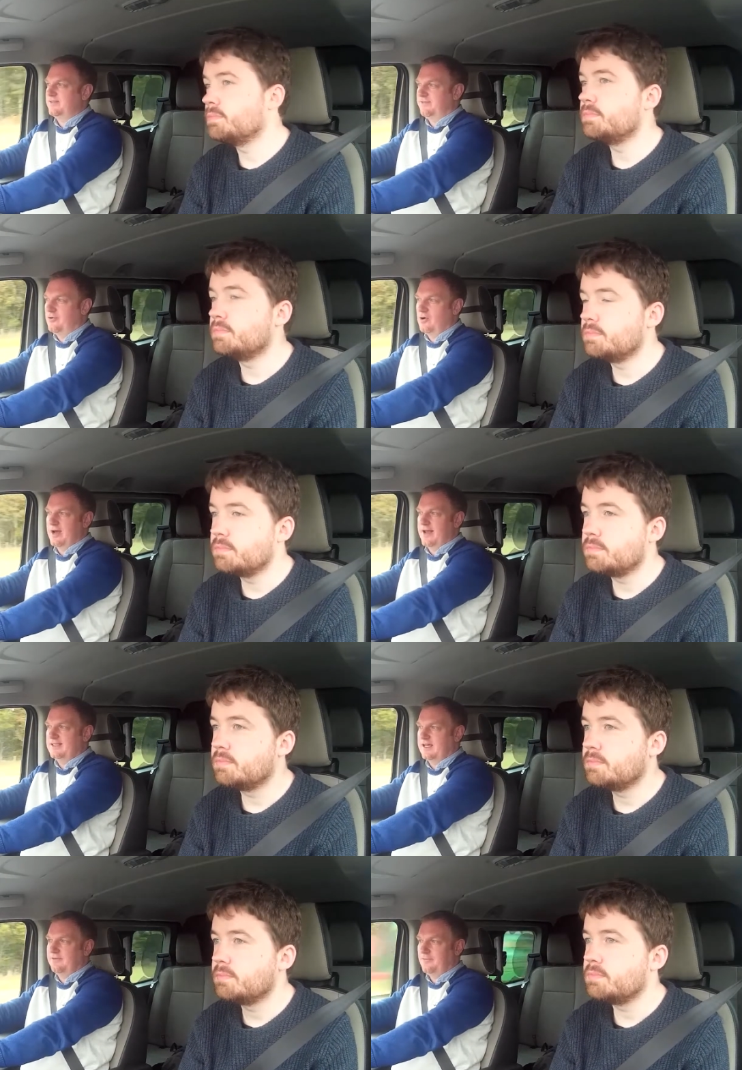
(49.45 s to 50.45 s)
Speaker 1: of a fortnight
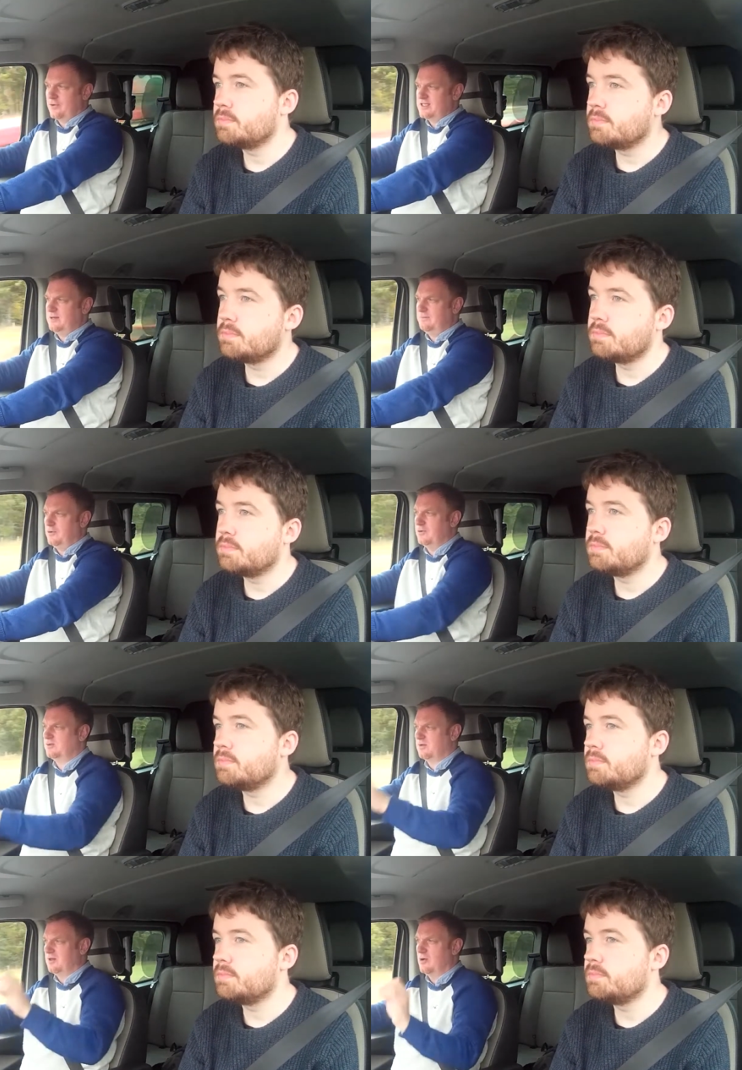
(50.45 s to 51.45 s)
is had 14
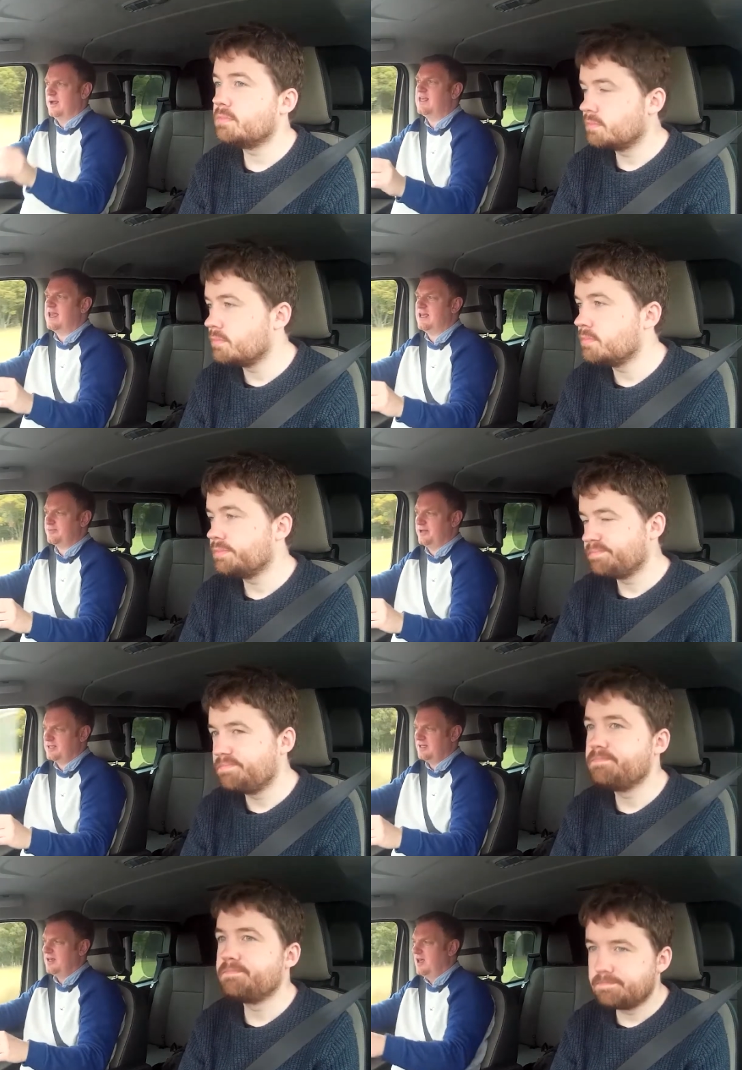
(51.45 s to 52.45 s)
posts with low
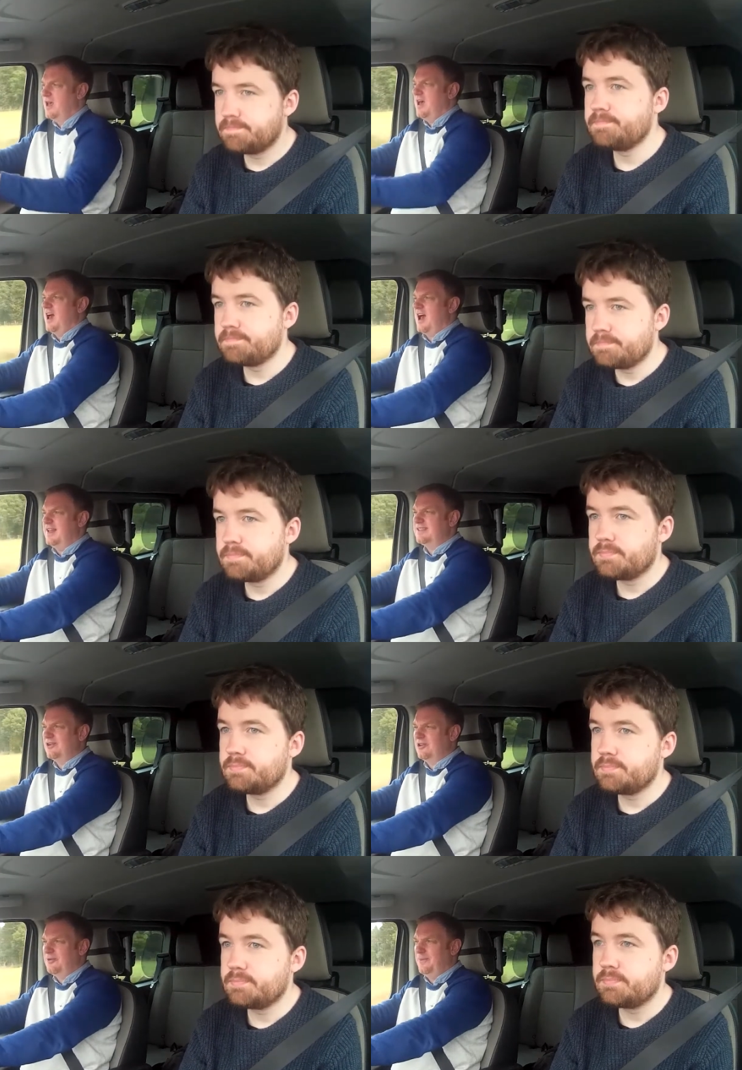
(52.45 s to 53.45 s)
engagement and it's
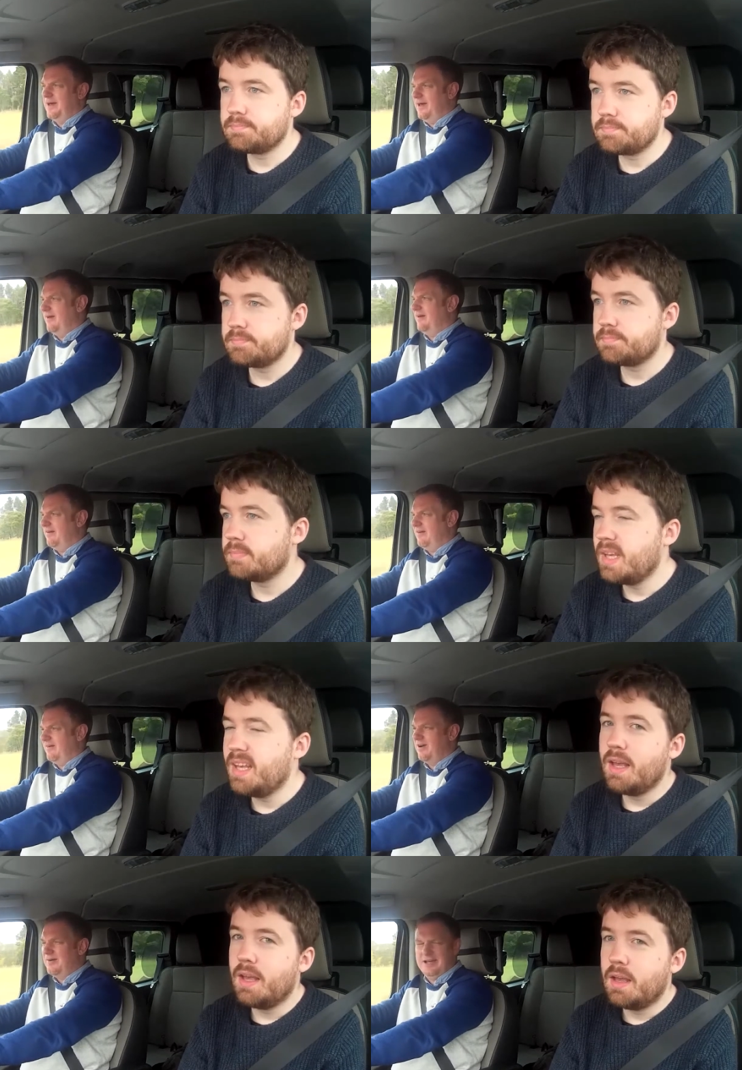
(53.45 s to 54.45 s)
all a bit
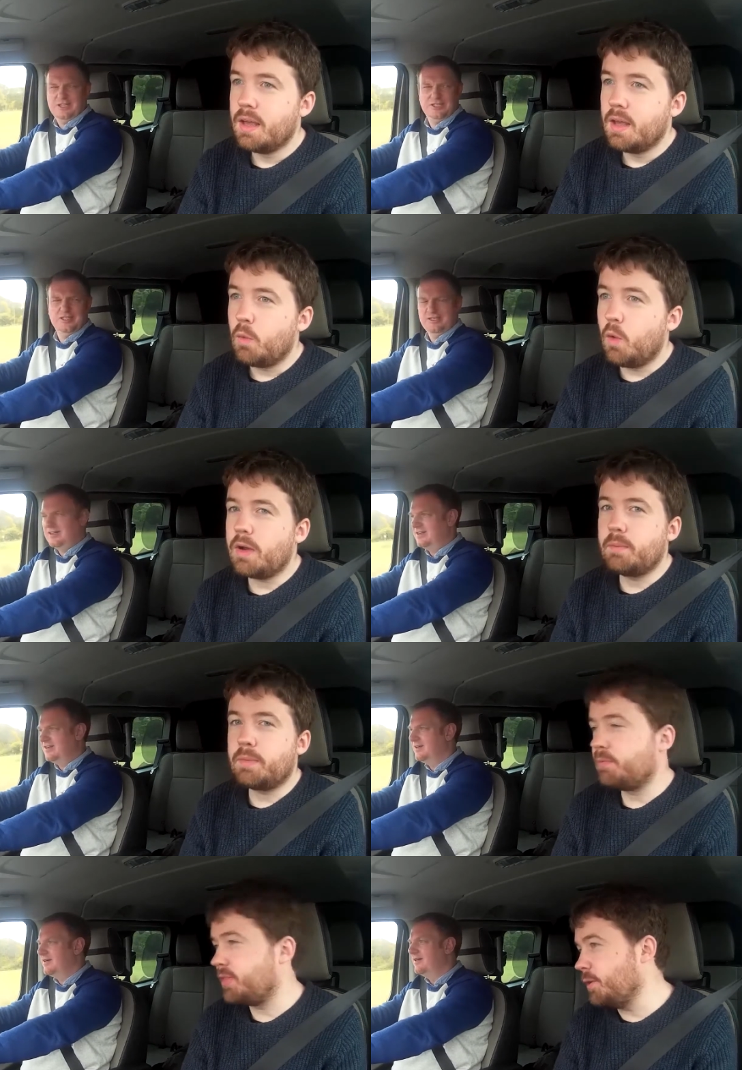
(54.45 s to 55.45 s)
Rubbish. Well,
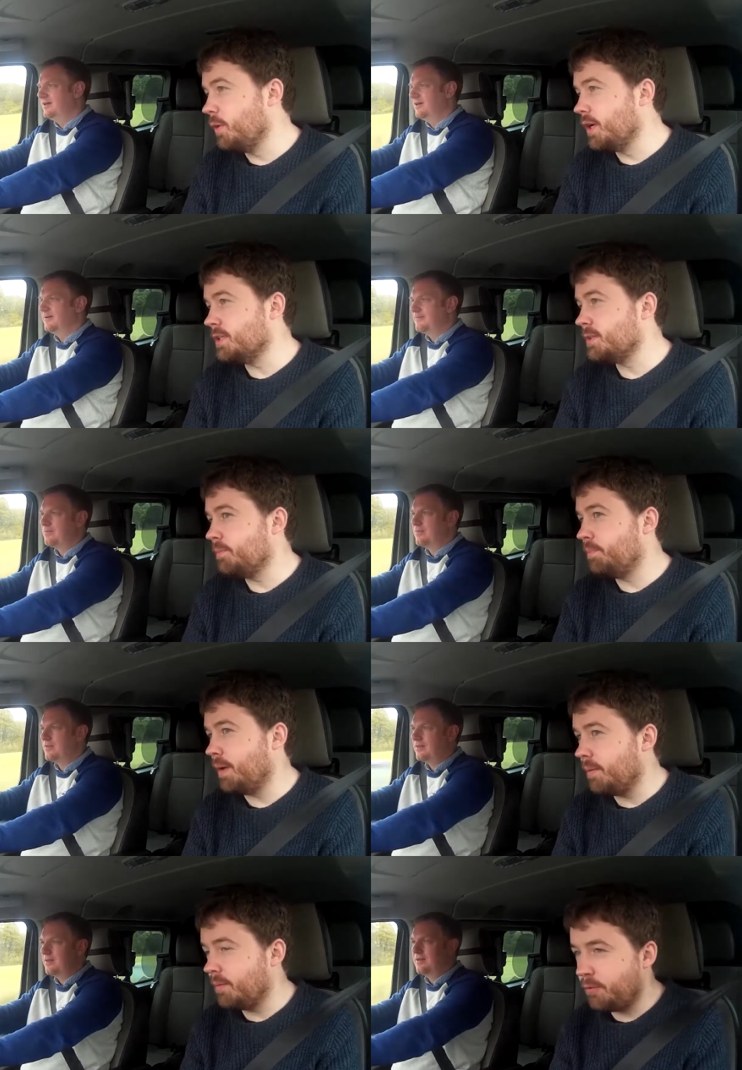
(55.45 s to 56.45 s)
Speaker 2: the thing was,
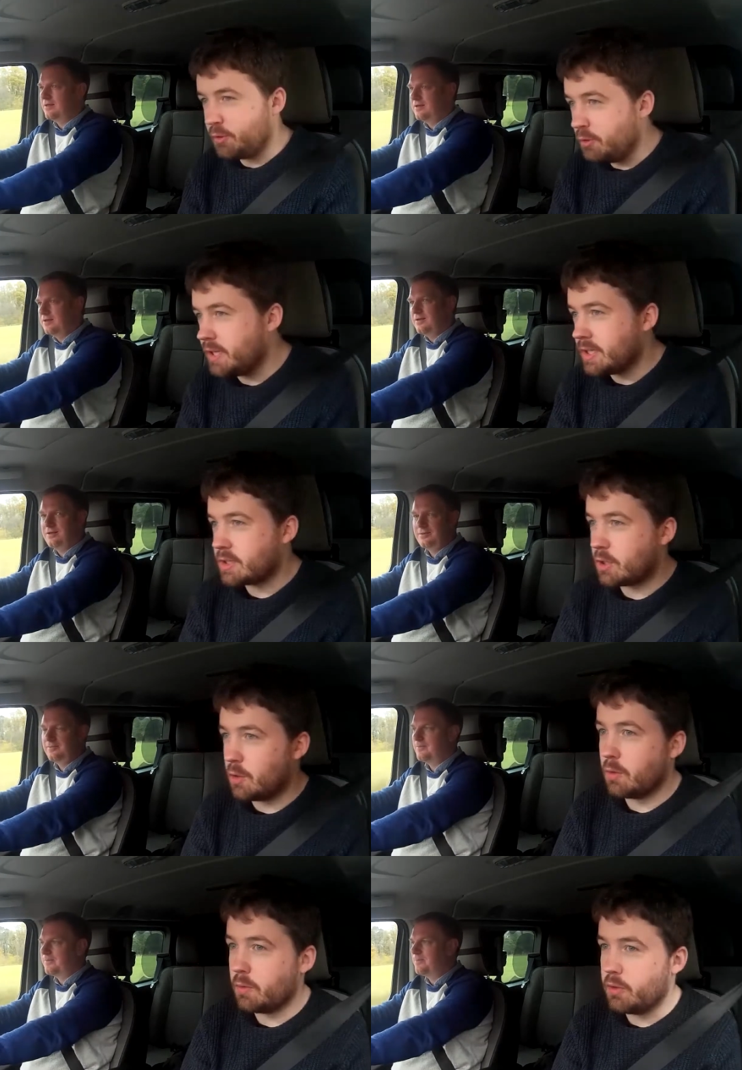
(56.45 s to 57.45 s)
a few years
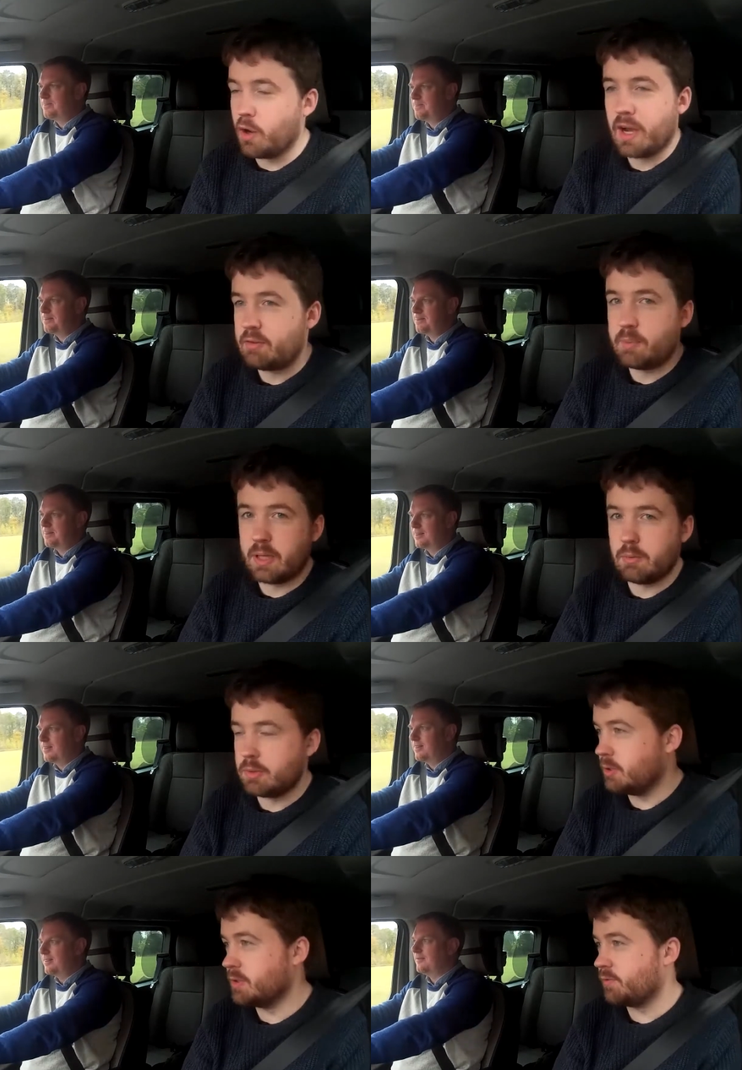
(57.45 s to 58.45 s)
ago, not everybody
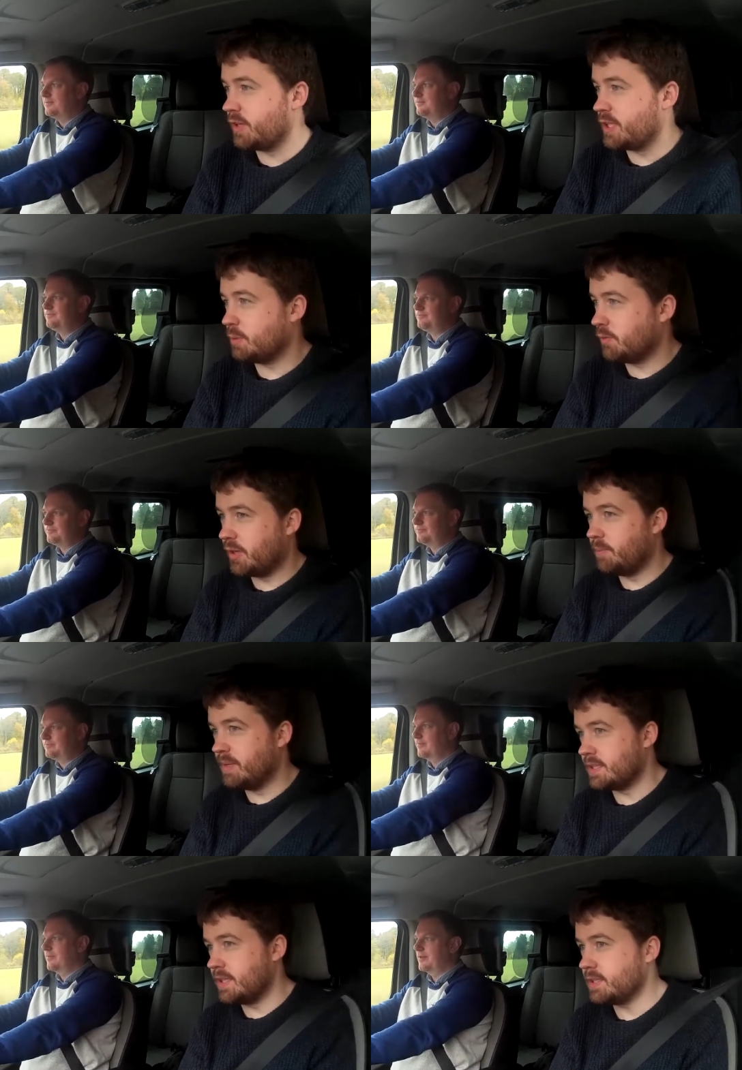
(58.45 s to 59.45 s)
was using Facebook for their
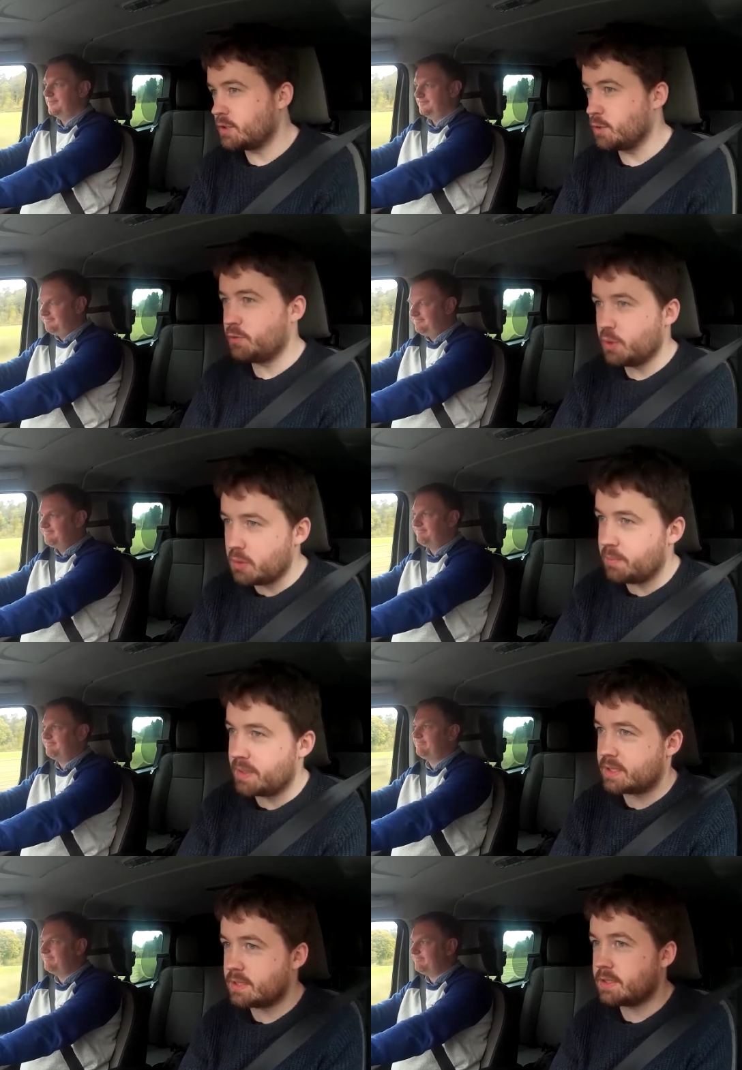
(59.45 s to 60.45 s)
business. So if you were a
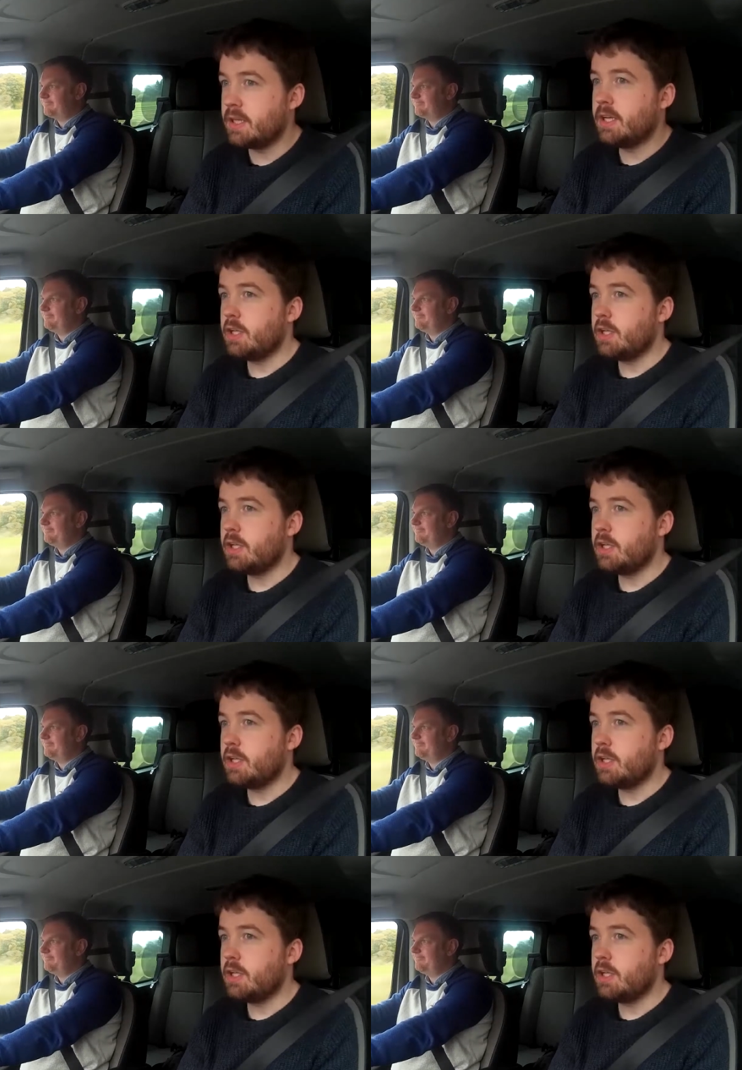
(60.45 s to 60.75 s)
business,